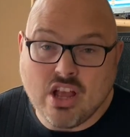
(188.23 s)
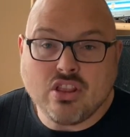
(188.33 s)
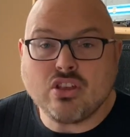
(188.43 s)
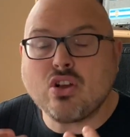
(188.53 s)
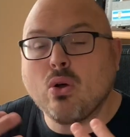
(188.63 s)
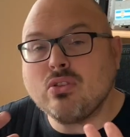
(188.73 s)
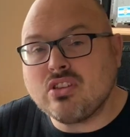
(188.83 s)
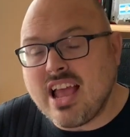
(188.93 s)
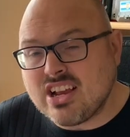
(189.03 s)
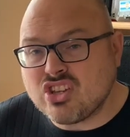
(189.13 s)
The
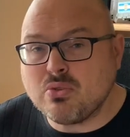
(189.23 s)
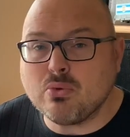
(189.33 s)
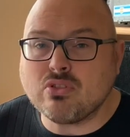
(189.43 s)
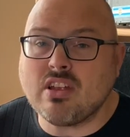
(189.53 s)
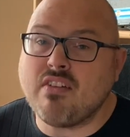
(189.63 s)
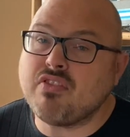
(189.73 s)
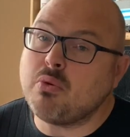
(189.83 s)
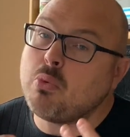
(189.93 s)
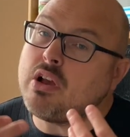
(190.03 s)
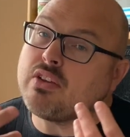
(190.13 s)
contextual stuff that
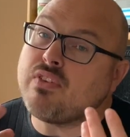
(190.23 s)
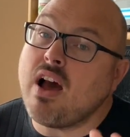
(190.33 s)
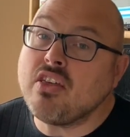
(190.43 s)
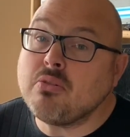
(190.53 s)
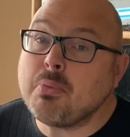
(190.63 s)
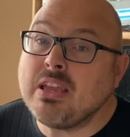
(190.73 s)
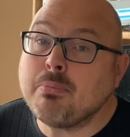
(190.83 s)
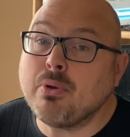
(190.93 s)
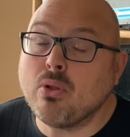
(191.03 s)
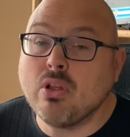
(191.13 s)
works for other
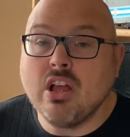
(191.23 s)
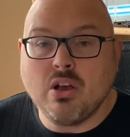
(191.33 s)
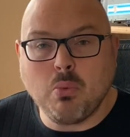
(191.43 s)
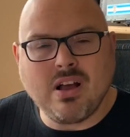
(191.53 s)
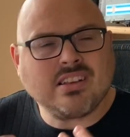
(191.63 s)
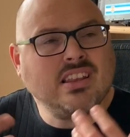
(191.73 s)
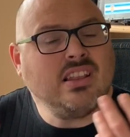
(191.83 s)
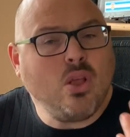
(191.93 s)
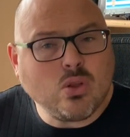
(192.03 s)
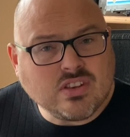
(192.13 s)
people, works in
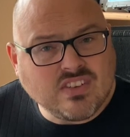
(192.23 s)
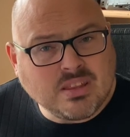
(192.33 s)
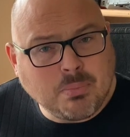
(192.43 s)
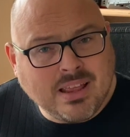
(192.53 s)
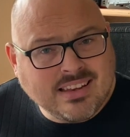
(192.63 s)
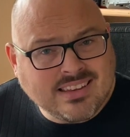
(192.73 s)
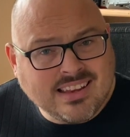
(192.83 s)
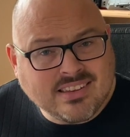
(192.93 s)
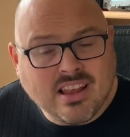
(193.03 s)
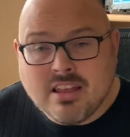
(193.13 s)
lots of other
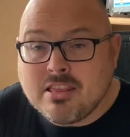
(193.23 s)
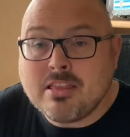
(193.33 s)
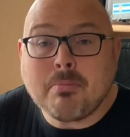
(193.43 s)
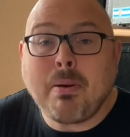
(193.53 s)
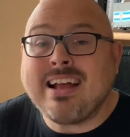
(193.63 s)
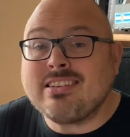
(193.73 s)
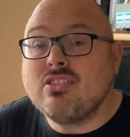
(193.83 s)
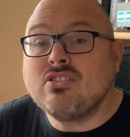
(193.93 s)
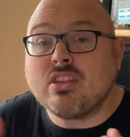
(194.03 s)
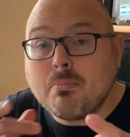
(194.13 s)
places, the
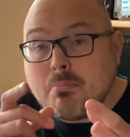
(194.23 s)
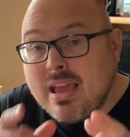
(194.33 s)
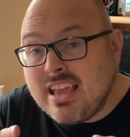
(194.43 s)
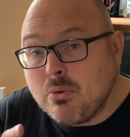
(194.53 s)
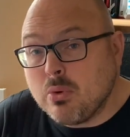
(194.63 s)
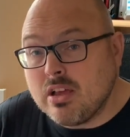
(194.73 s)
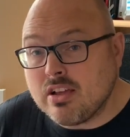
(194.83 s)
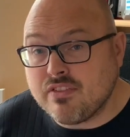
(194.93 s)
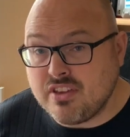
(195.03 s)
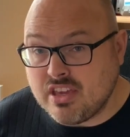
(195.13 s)
patterns that may work
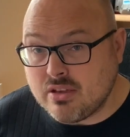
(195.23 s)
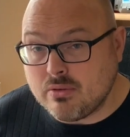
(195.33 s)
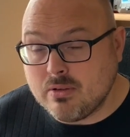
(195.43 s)
for you.